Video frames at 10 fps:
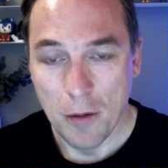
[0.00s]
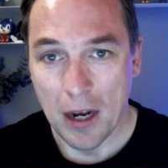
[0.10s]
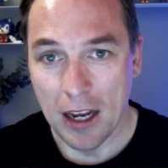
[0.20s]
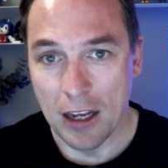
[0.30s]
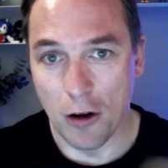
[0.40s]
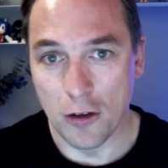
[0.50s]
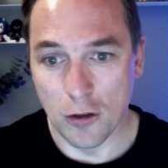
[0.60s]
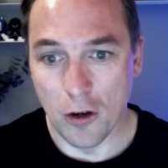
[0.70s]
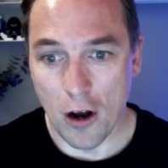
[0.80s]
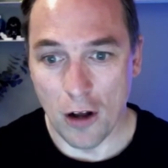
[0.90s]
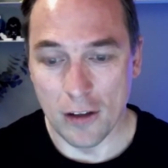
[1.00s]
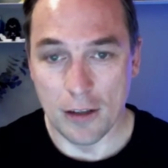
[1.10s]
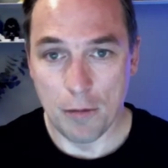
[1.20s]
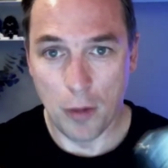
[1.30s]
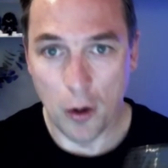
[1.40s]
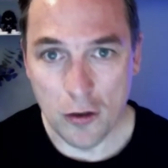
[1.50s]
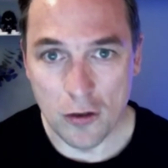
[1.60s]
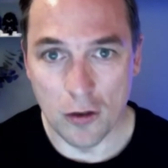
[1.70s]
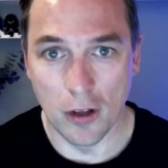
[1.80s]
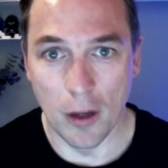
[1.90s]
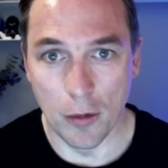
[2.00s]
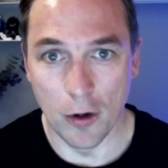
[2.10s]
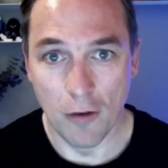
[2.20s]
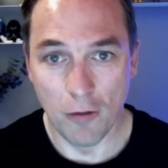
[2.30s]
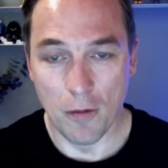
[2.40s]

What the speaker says: but I can also call as a personal number.